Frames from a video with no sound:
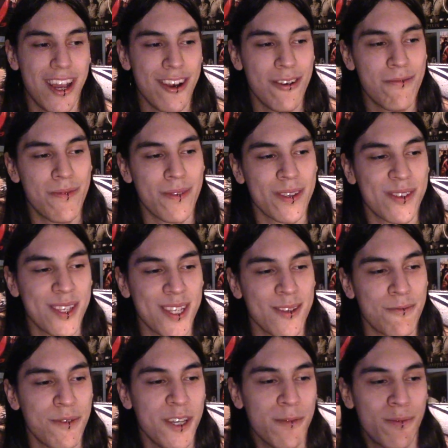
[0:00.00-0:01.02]
hope
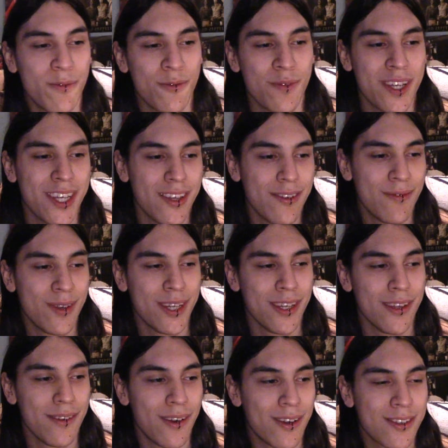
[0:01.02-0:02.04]
as people
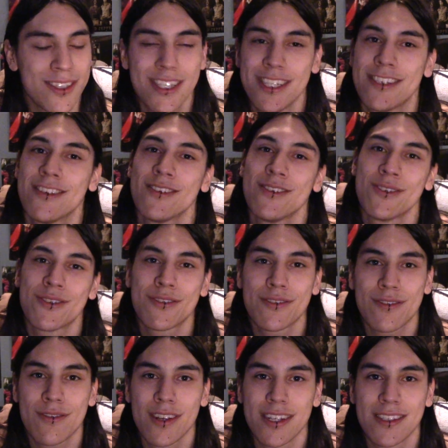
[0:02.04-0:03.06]
we all see each other's
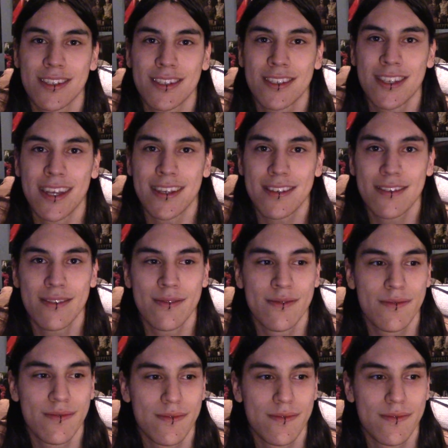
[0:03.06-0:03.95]
great success of,